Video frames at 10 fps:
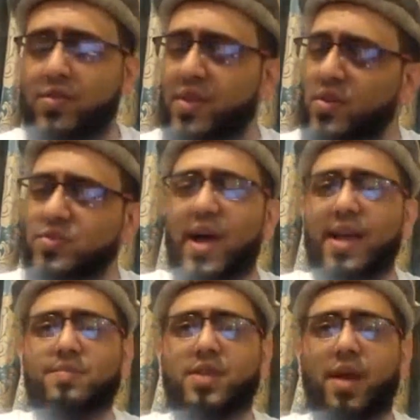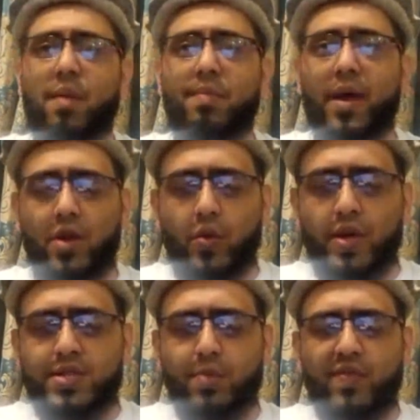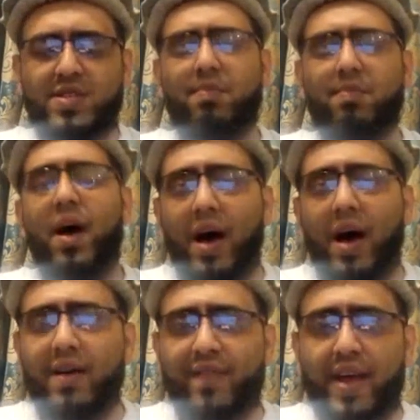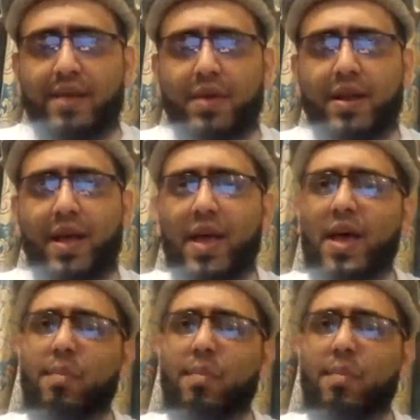So those items, coming back to your question, are available.